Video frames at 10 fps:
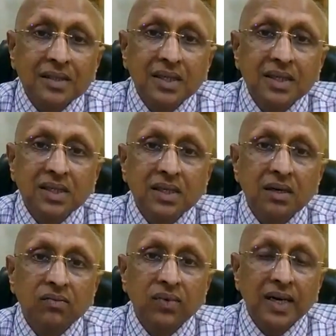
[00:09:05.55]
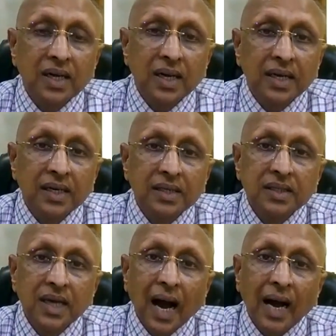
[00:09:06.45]
disturbed vital
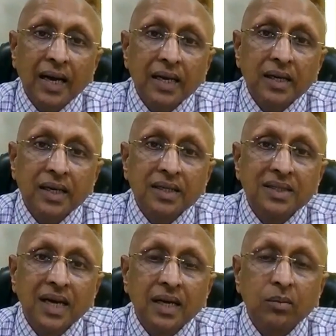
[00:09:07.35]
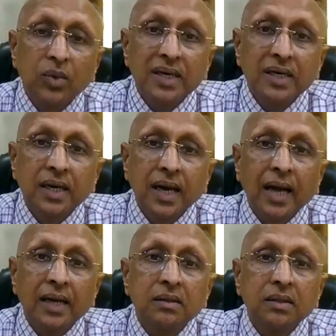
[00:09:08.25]
energy again gets accumulated
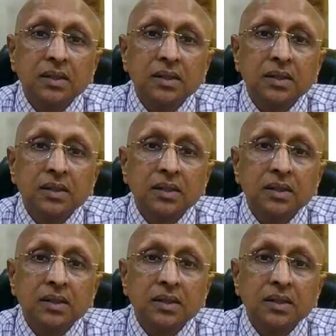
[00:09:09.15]
and